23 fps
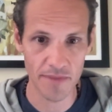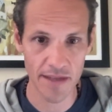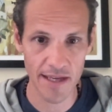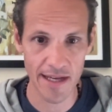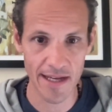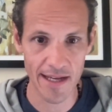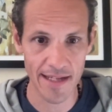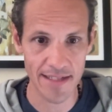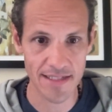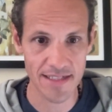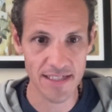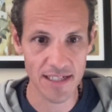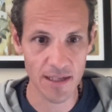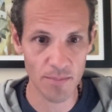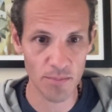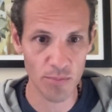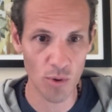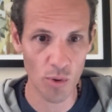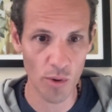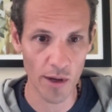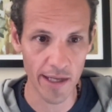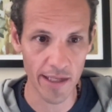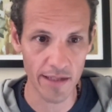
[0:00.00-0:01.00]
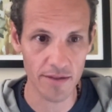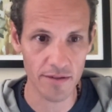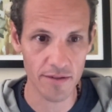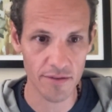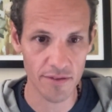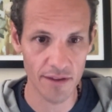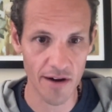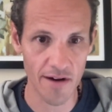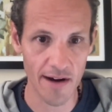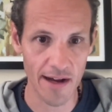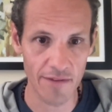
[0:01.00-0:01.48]
at some point
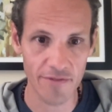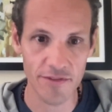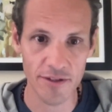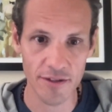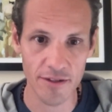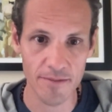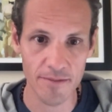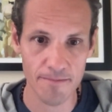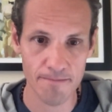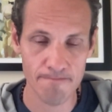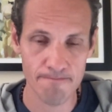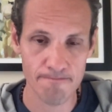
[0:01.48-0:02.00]
thereafter.